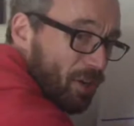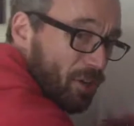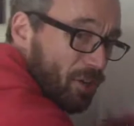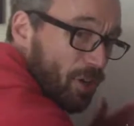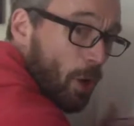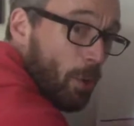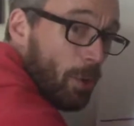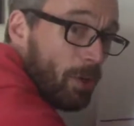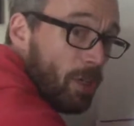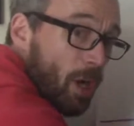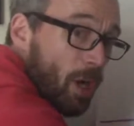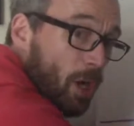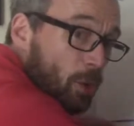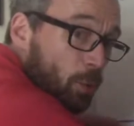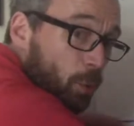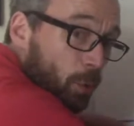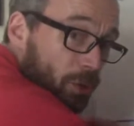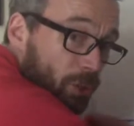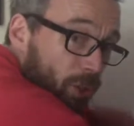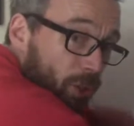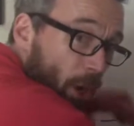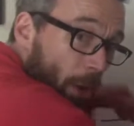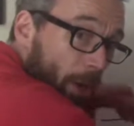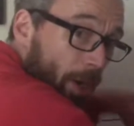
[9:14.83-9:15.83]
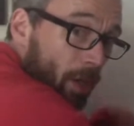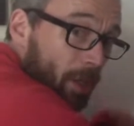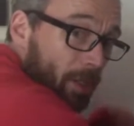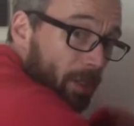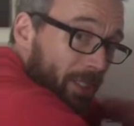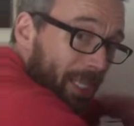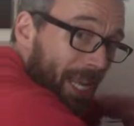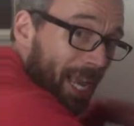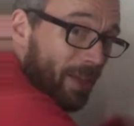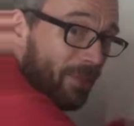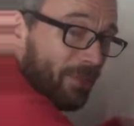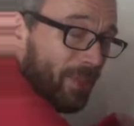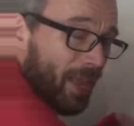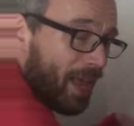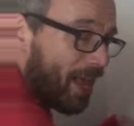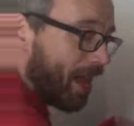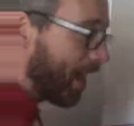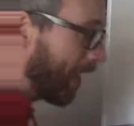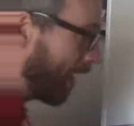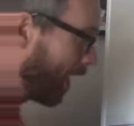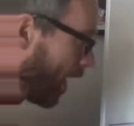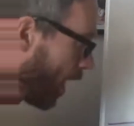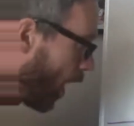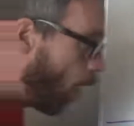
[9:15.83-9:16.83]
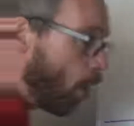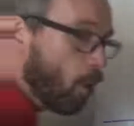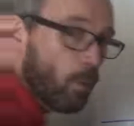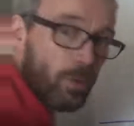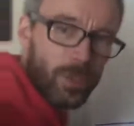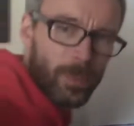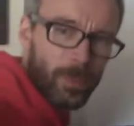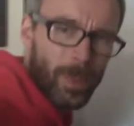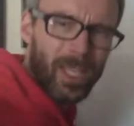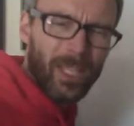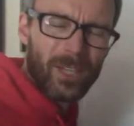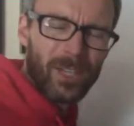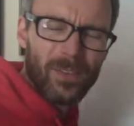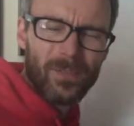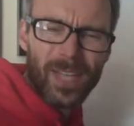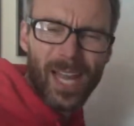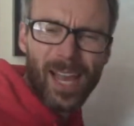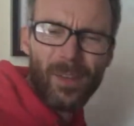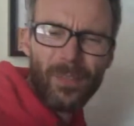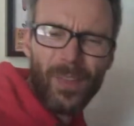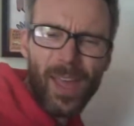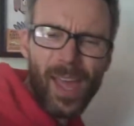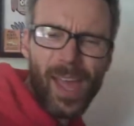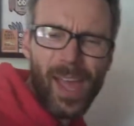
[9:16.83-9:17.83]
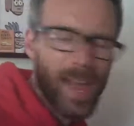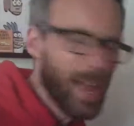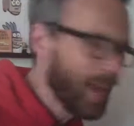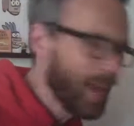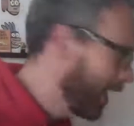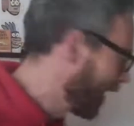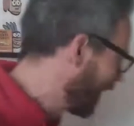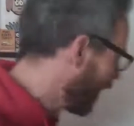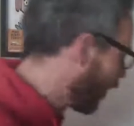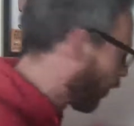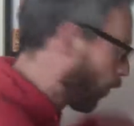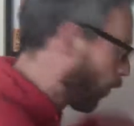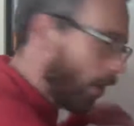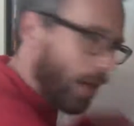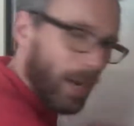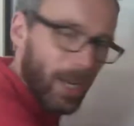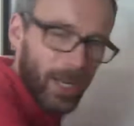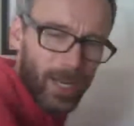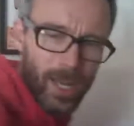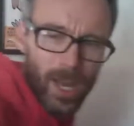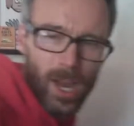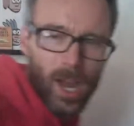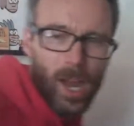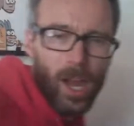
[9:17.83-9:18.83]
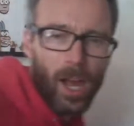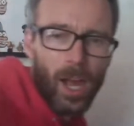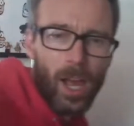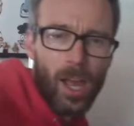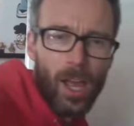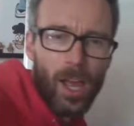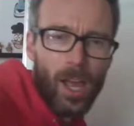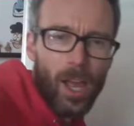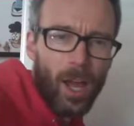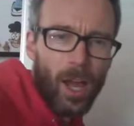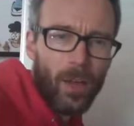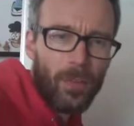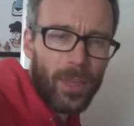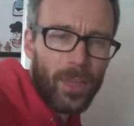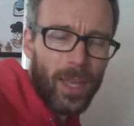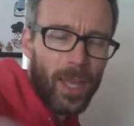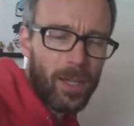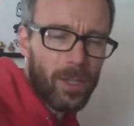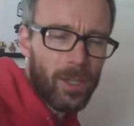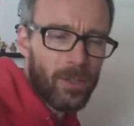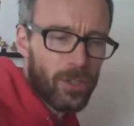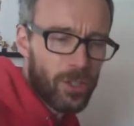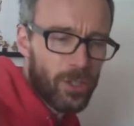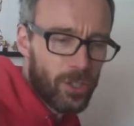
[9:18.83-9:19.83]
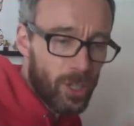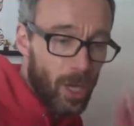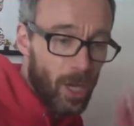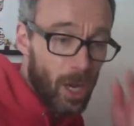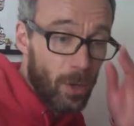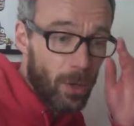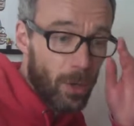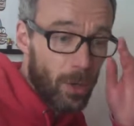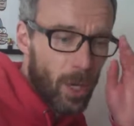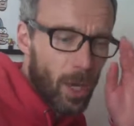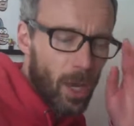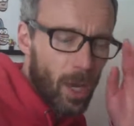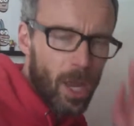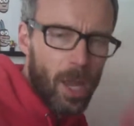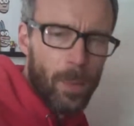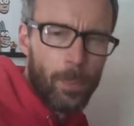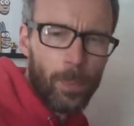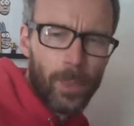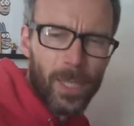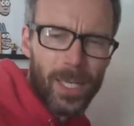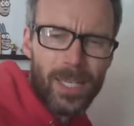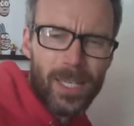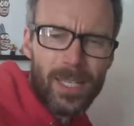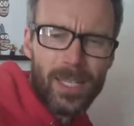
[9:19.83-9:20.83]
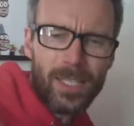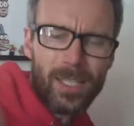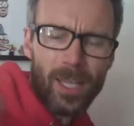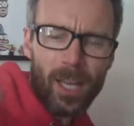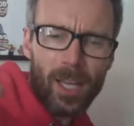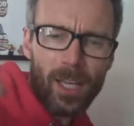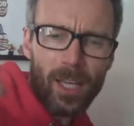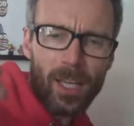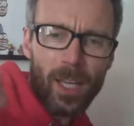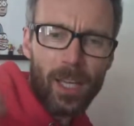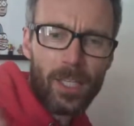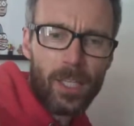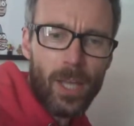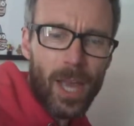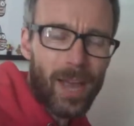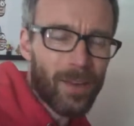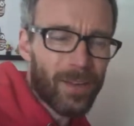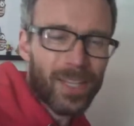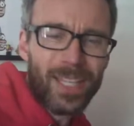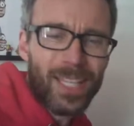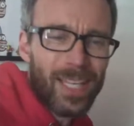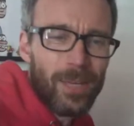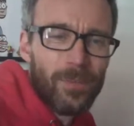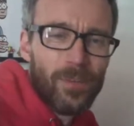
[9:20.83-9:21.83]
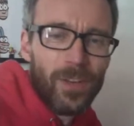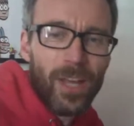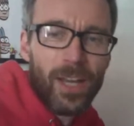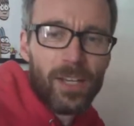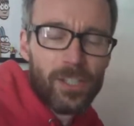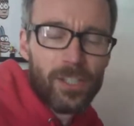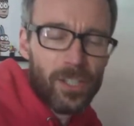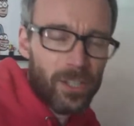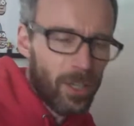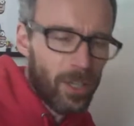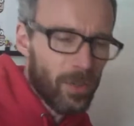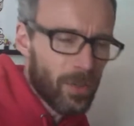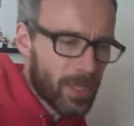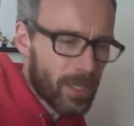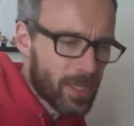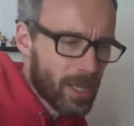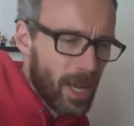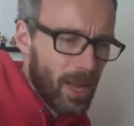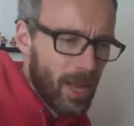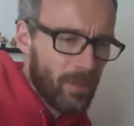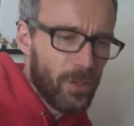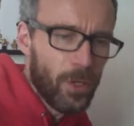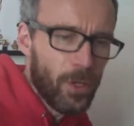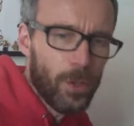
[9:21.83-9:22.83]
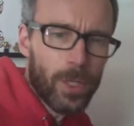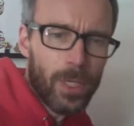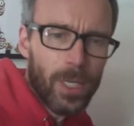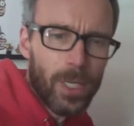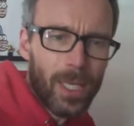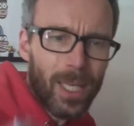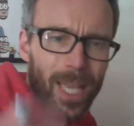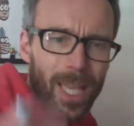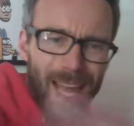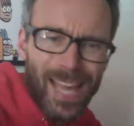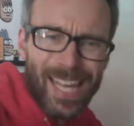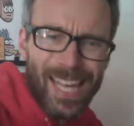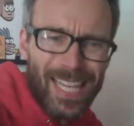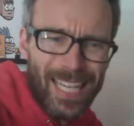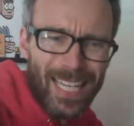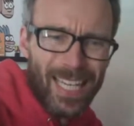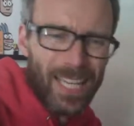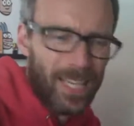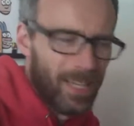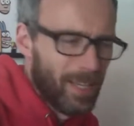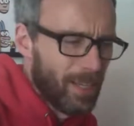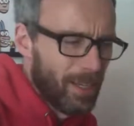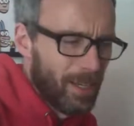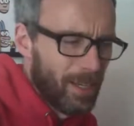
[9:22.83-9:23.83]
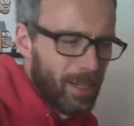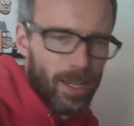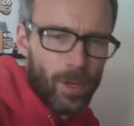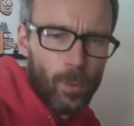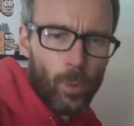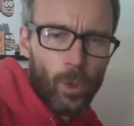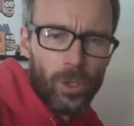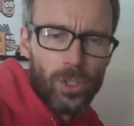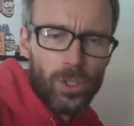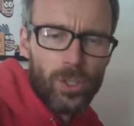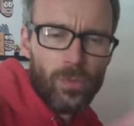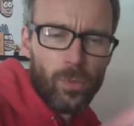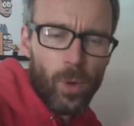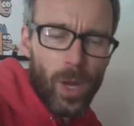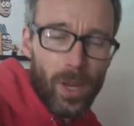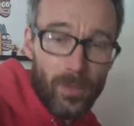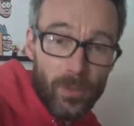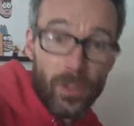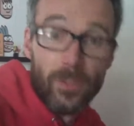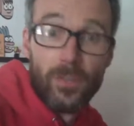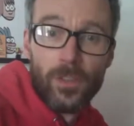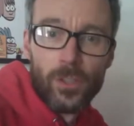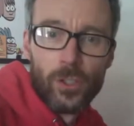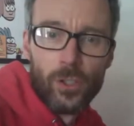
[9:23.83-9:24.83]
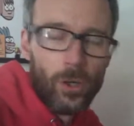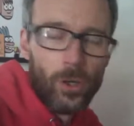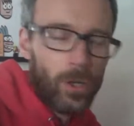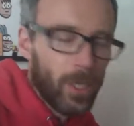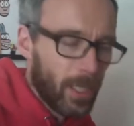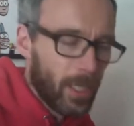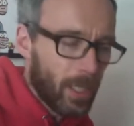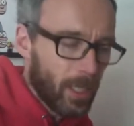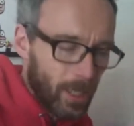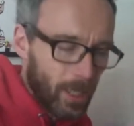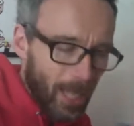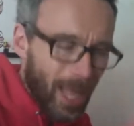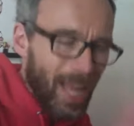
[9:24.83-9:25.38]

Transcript: No one knows what's going on down there. Oh, speaking of down there, right, at the end of the show, please, I keep forgetting to do this. If you could if you've enjoyed it,